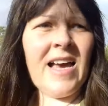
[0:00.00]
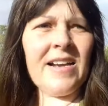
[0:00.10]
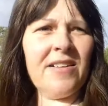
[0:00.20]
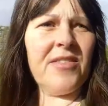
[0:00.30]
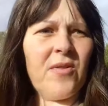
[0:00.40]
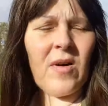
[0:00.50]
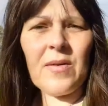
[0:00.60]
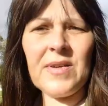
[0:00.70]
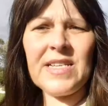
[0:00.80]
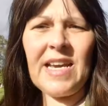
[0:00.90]
and I thought
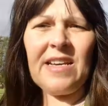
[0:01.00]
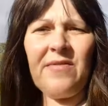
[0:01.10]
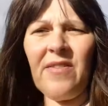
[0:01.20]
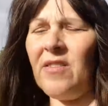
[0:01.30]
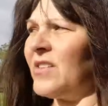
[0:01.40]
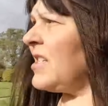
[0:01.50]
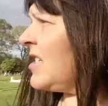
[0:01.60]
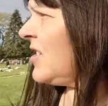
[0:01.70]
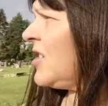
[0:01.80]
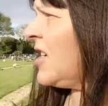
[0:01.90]
I would take
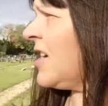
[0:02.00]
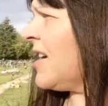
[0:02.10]
advantage